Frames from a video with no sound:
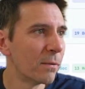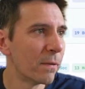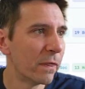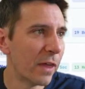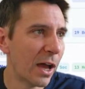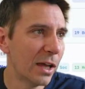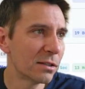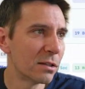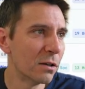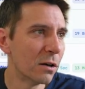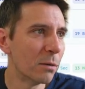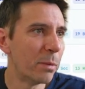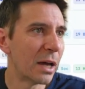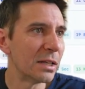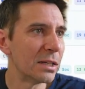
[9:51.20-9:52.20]
That's
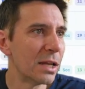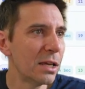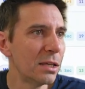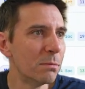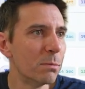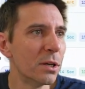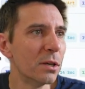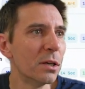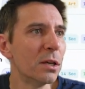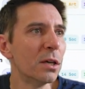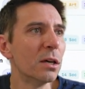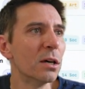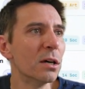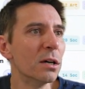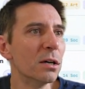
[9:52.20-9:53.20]
not a bad name.
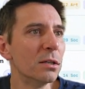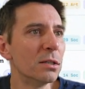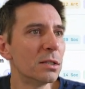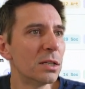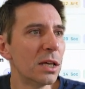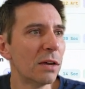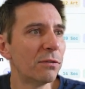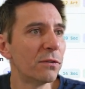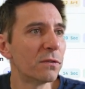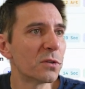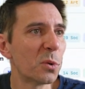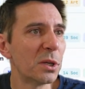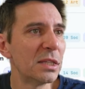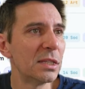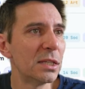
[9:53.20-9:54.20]
TF of
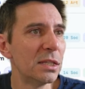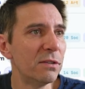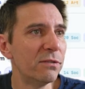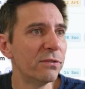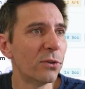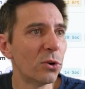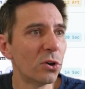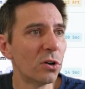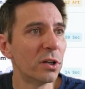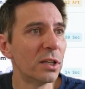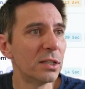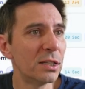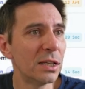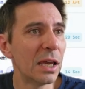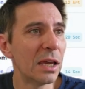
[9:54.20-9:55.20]
24 and
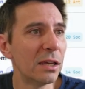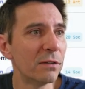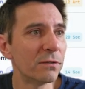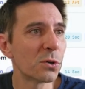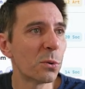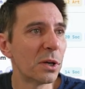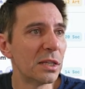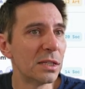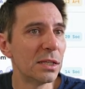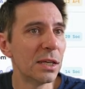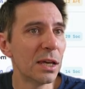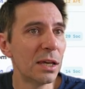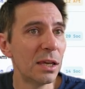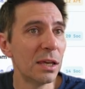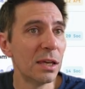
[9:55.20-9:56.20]
a DA of
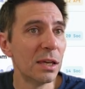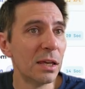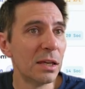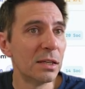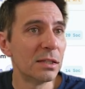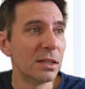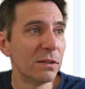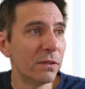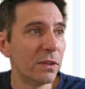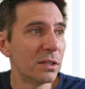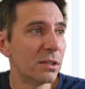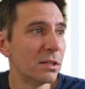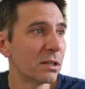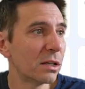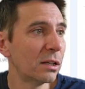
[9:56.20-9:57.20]
28. See, if
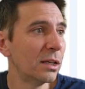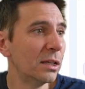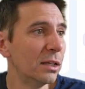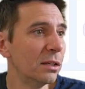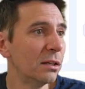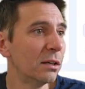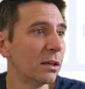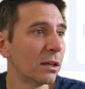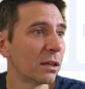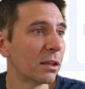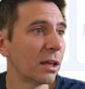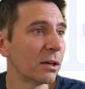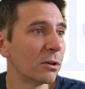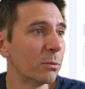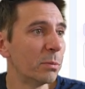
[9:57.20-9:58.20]
this is clean,
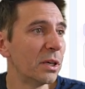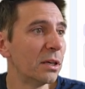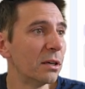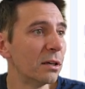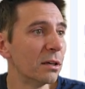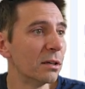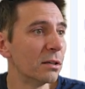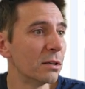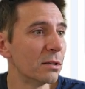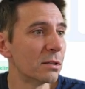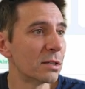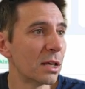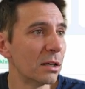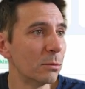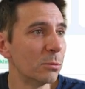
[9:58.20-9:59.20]
that could be a
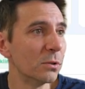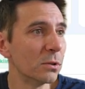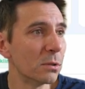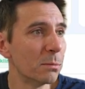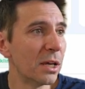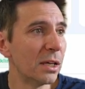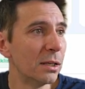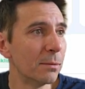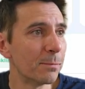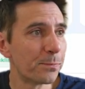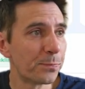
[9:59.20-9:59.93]
sellable domain.